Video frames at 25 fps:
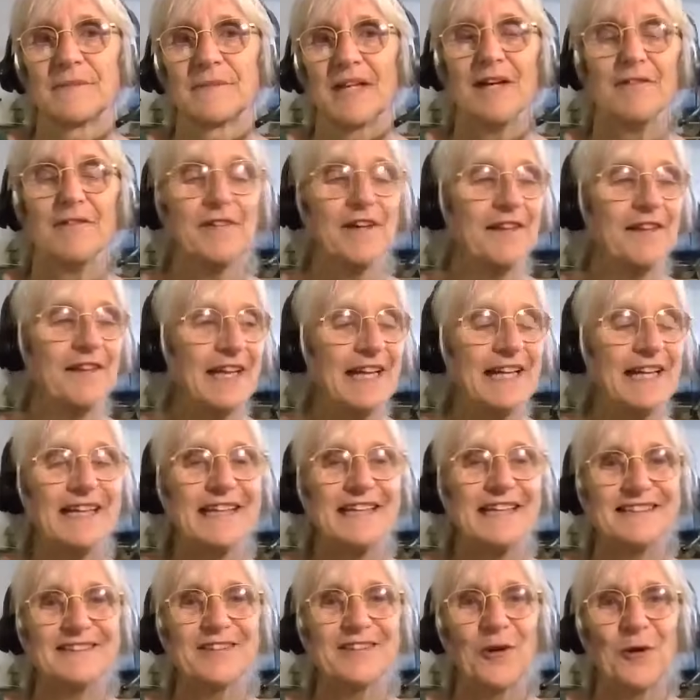Everything
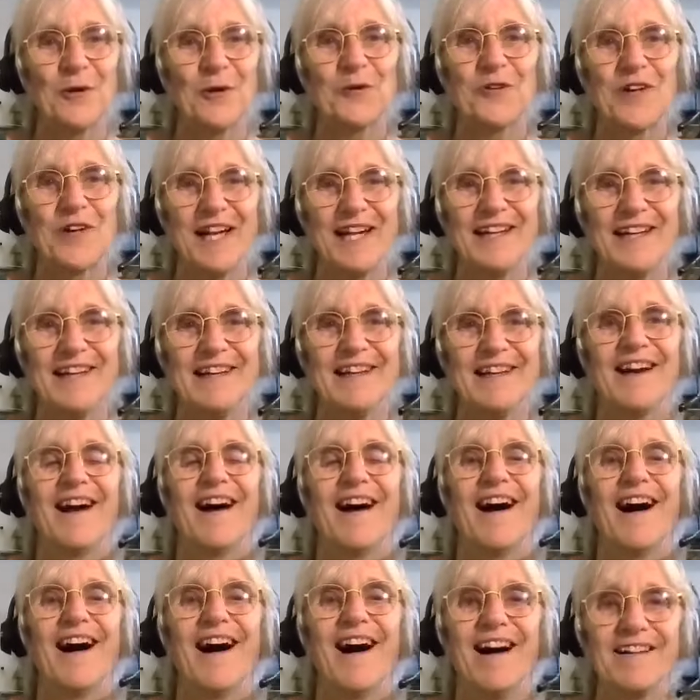is already
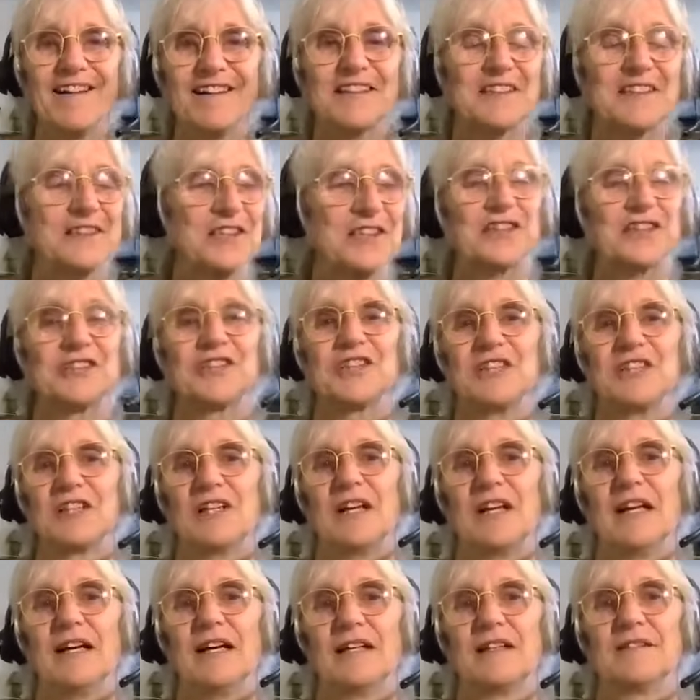
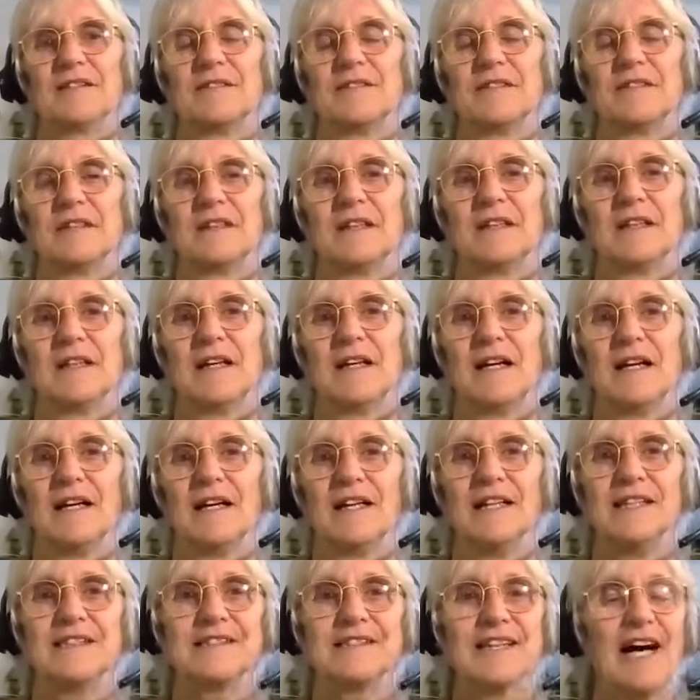unconditional love.
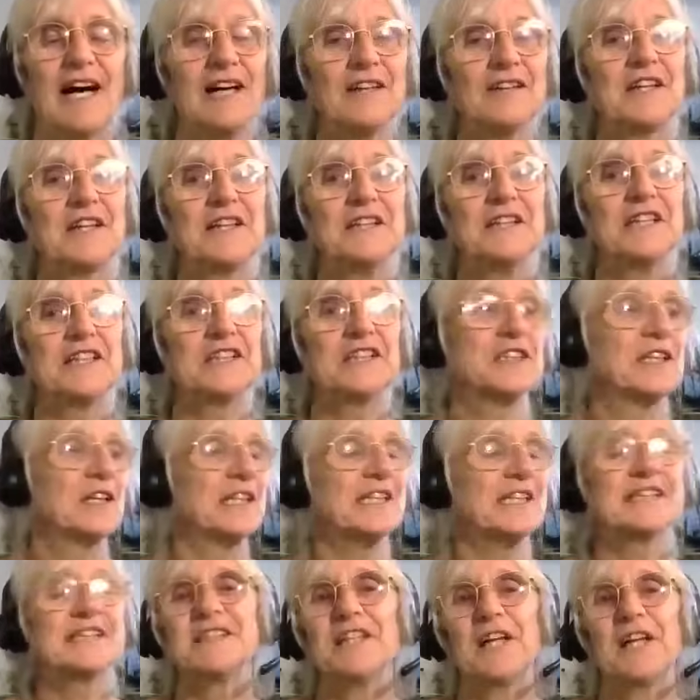It's unconditional.
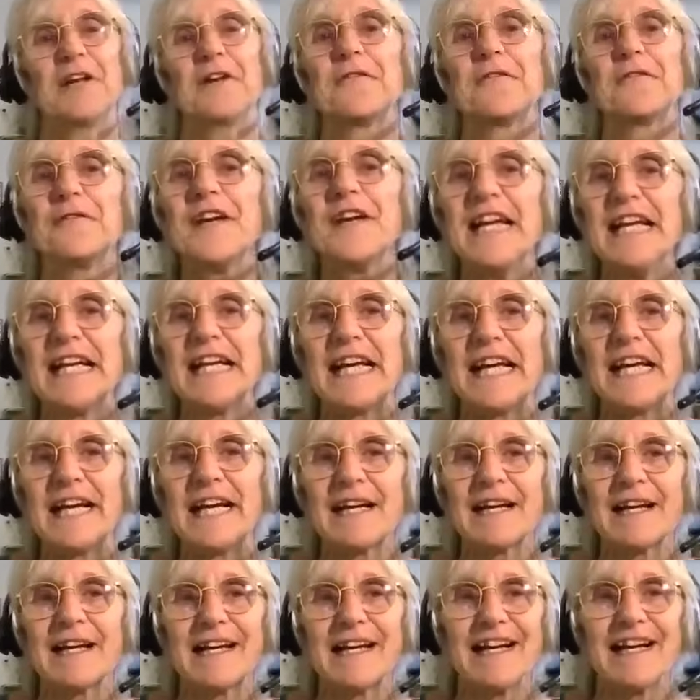It's not a
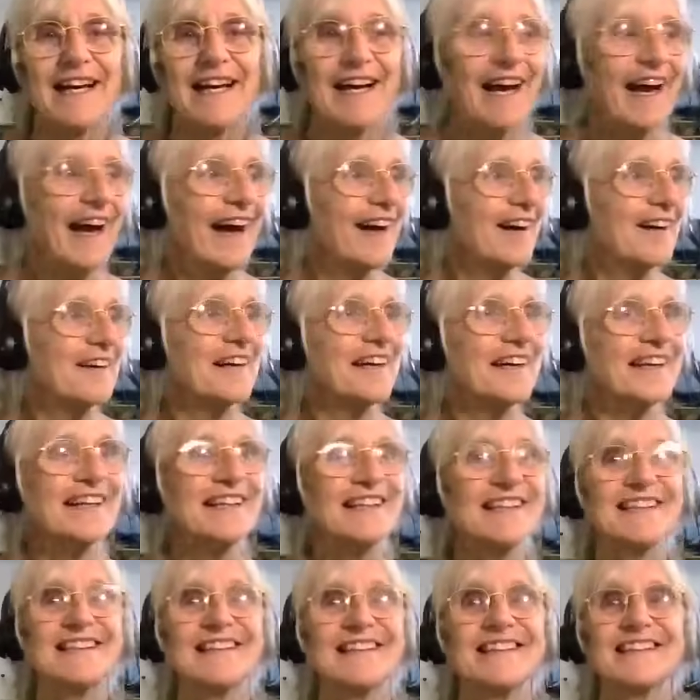feeling, but
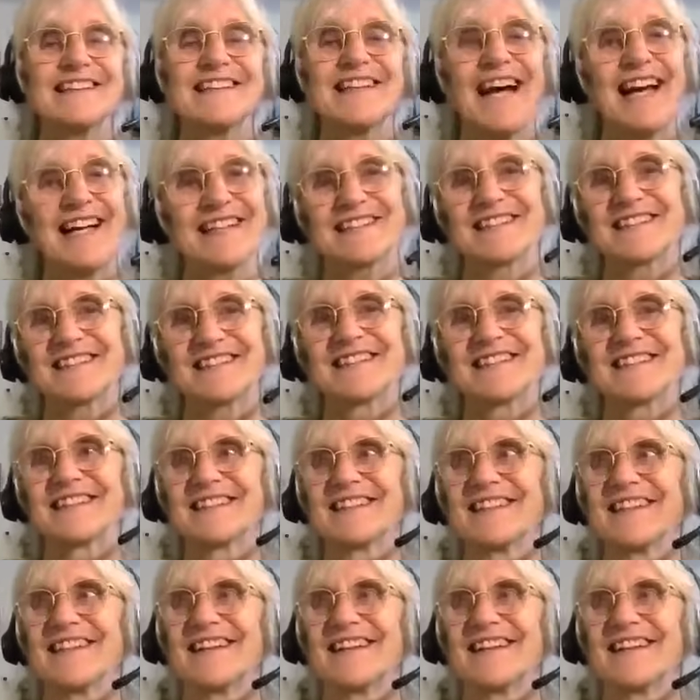that's